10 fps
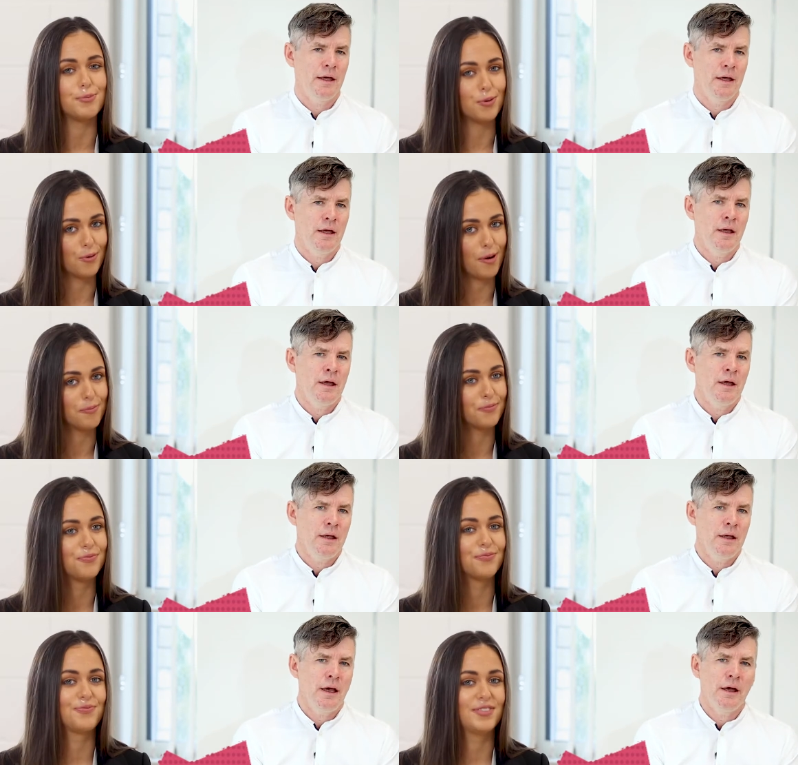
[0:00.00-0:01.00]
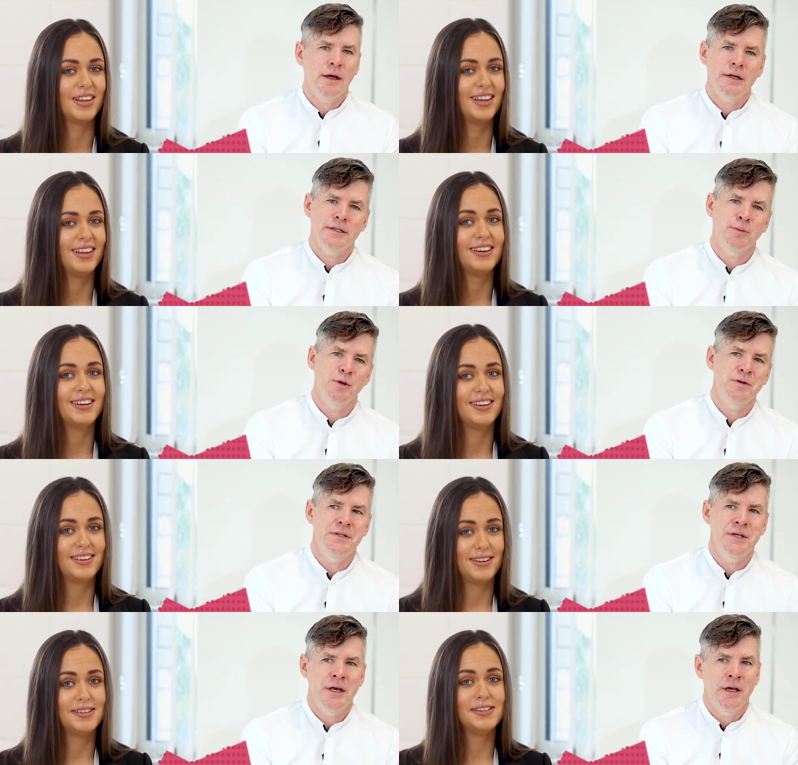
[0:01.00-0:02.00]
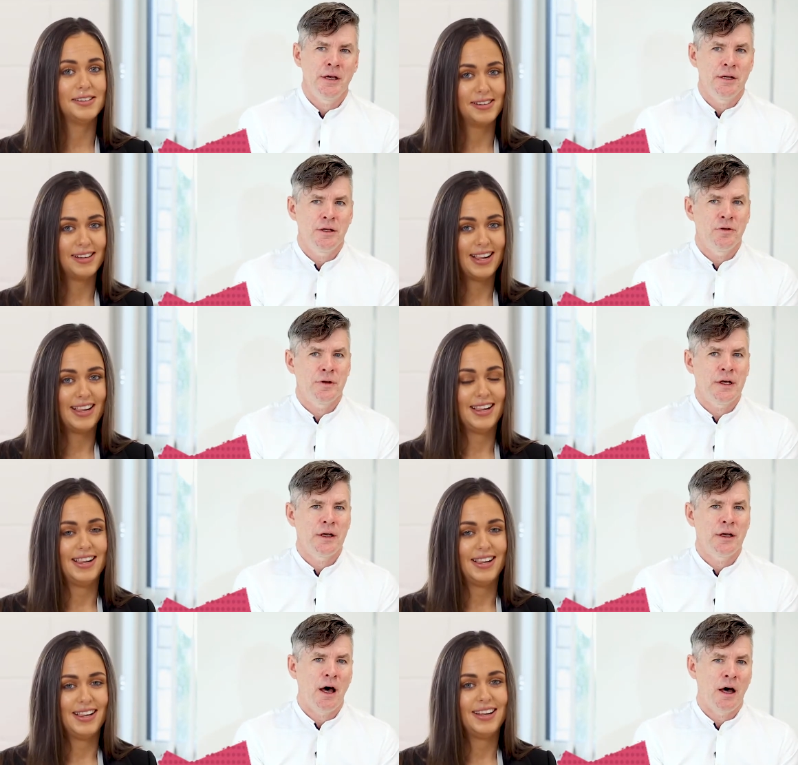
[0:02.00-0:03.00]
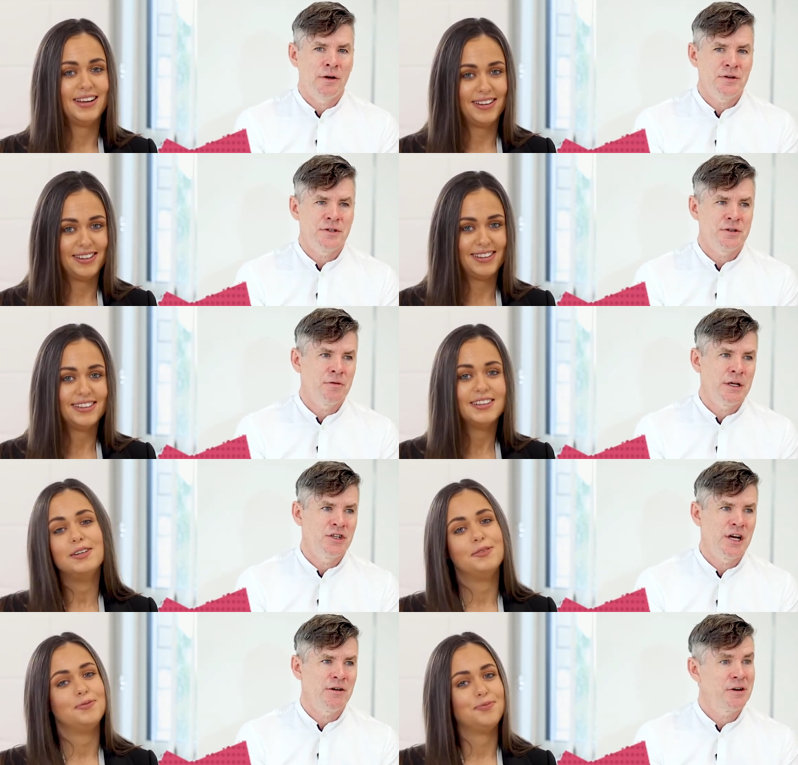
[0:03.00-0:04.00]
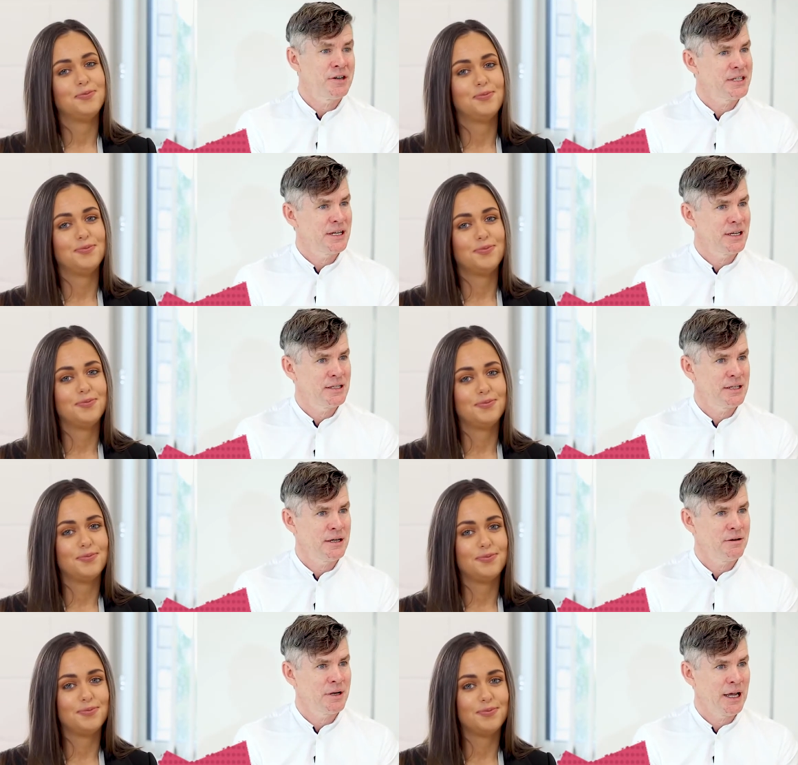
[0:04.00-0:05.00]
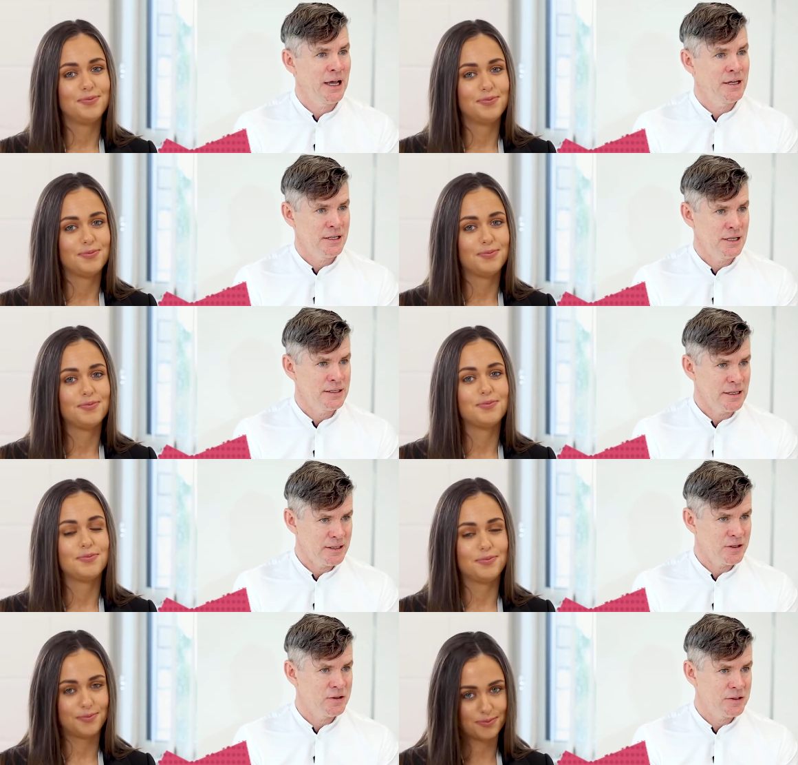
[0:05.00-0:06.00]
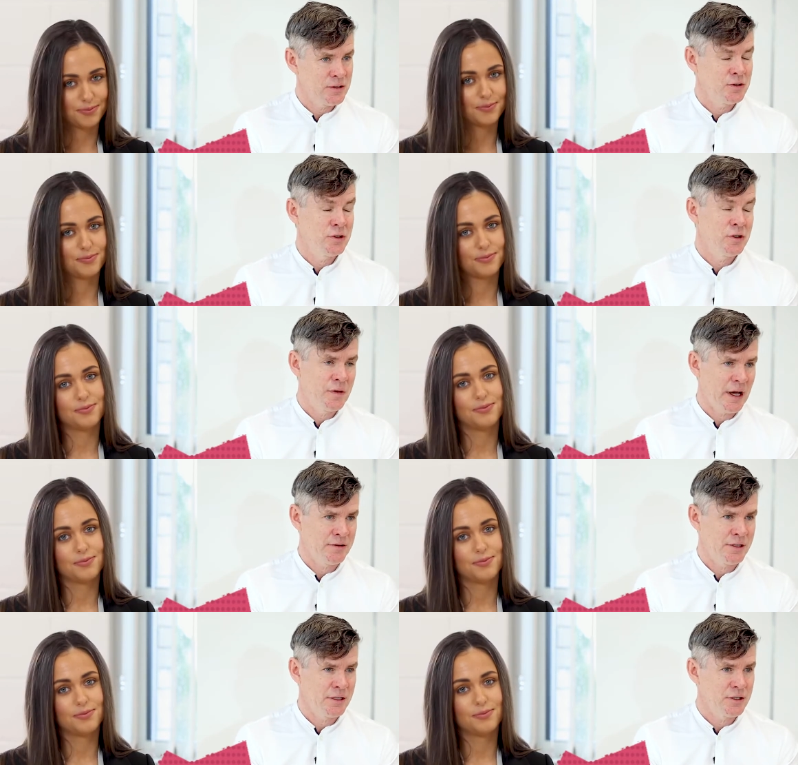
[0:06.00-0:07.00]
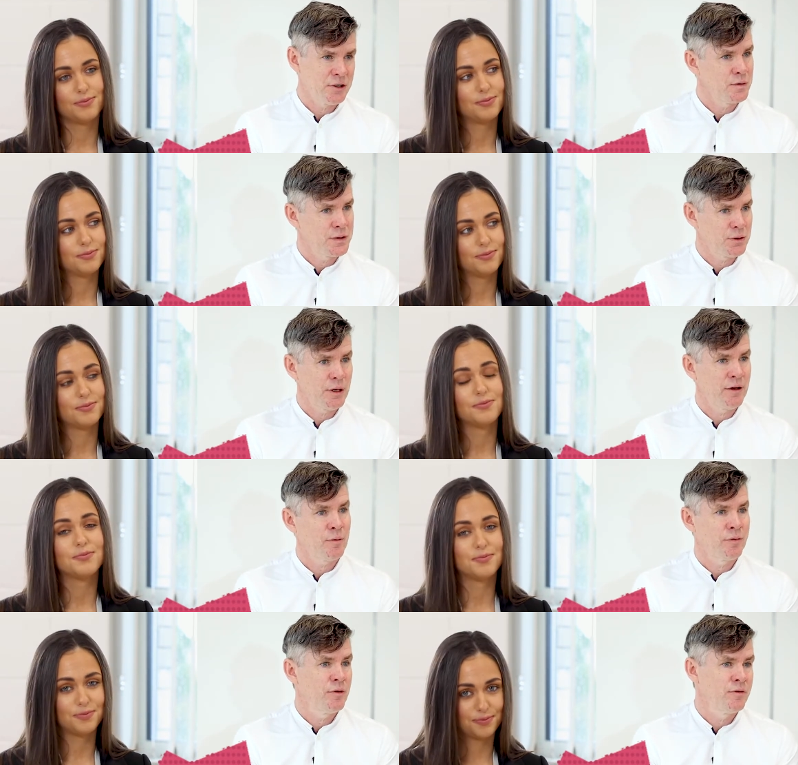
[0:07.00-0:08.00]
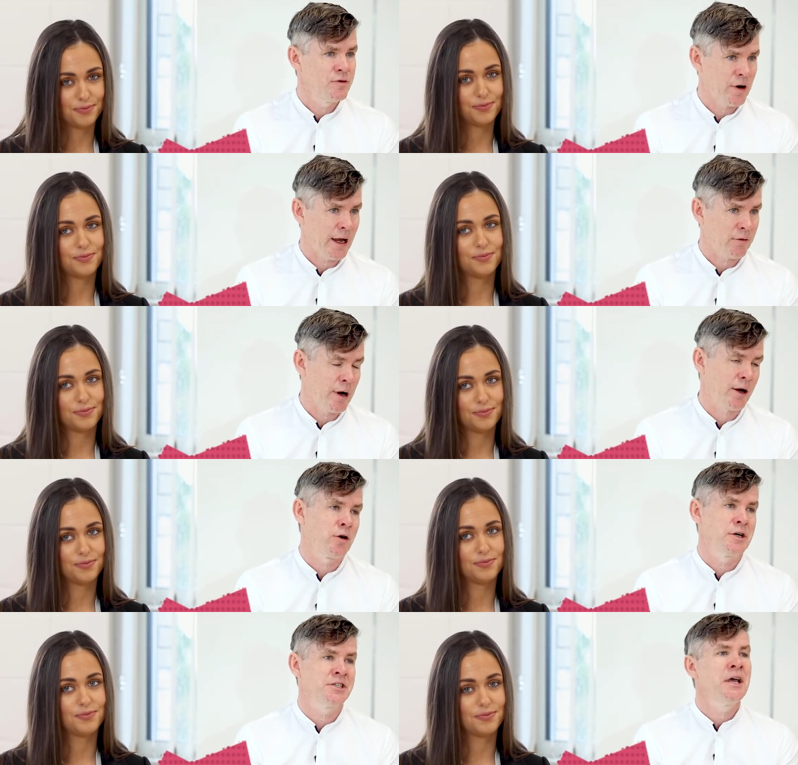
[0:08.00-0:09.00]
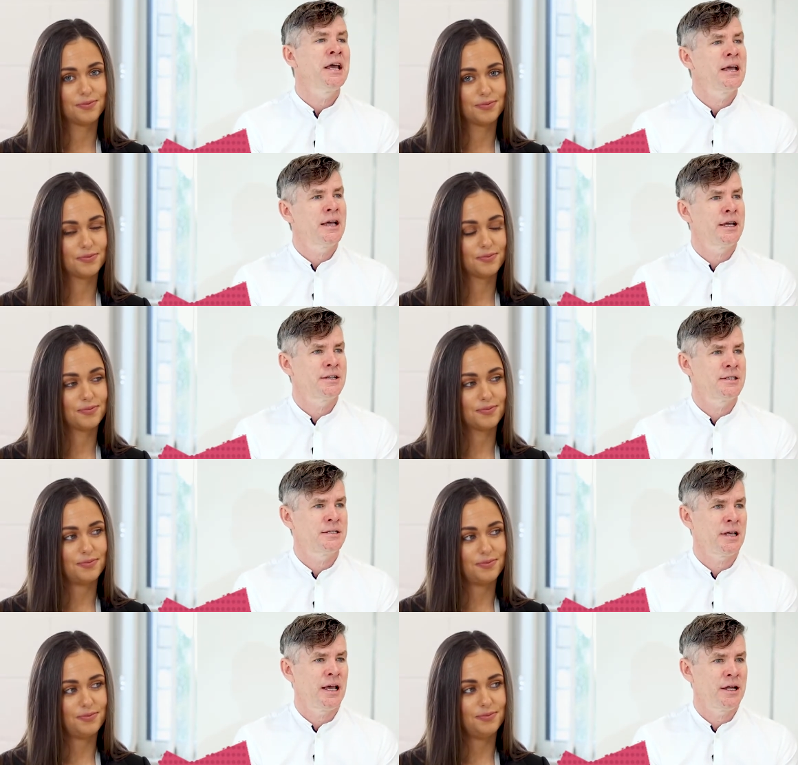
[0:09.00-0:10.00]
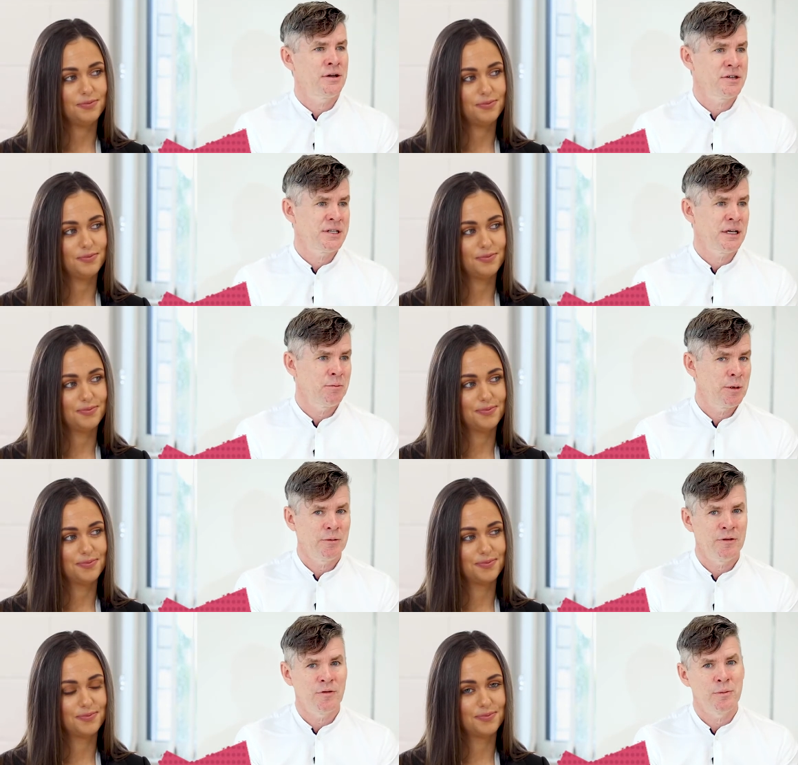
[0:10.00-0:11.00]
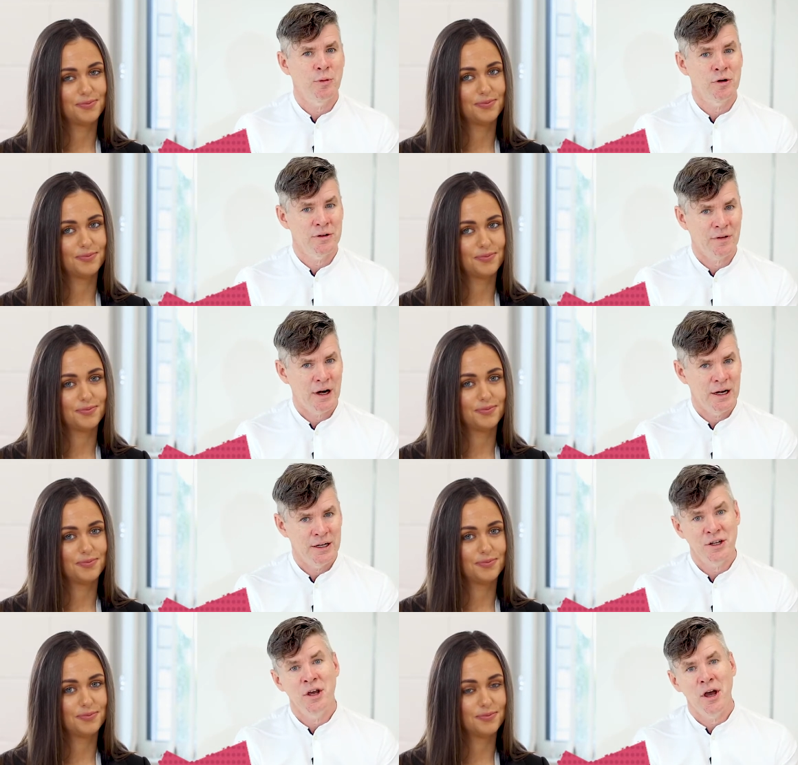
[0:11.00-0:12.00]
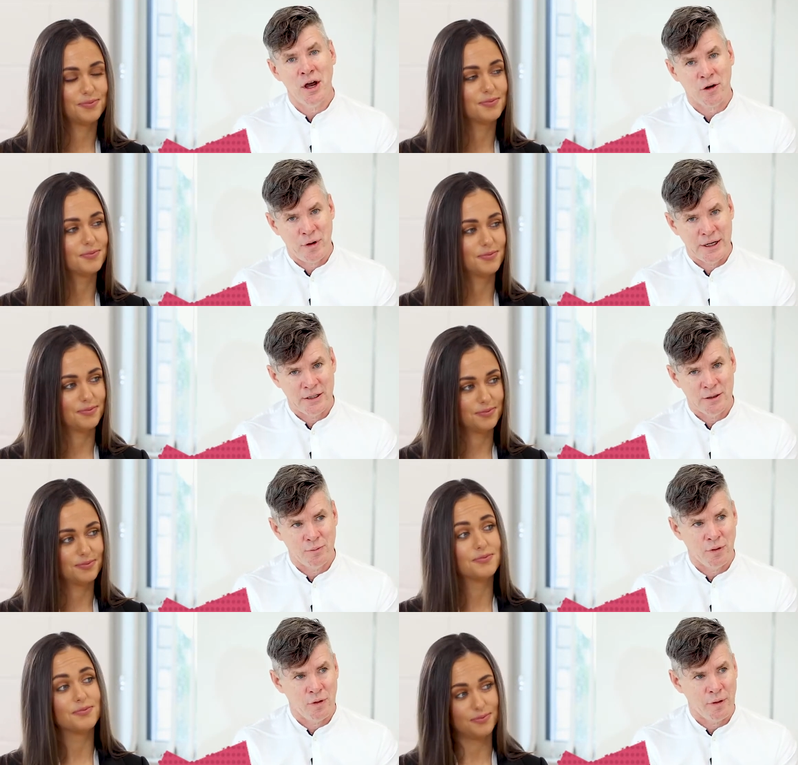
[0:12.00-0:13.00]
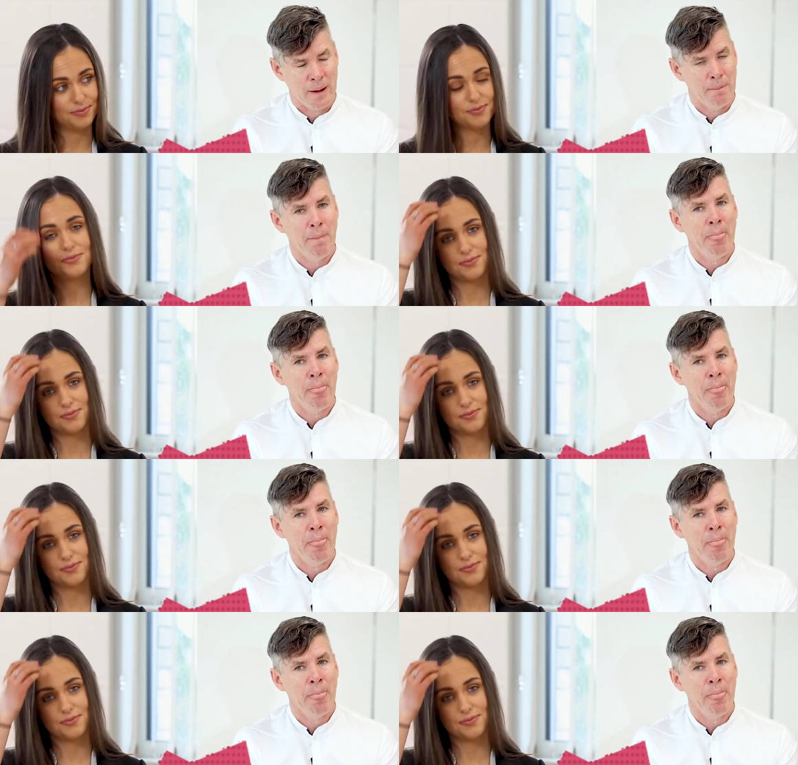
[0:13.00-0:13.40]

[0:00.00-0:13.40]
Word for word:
Speaker 1: programme? Yeah, and I suppose, you know, the honours degree in general nursing is here in AIT since. T- 2002. So we have a proven track record. It's a Nursing and Midwifery Board of Ireland accredited programme.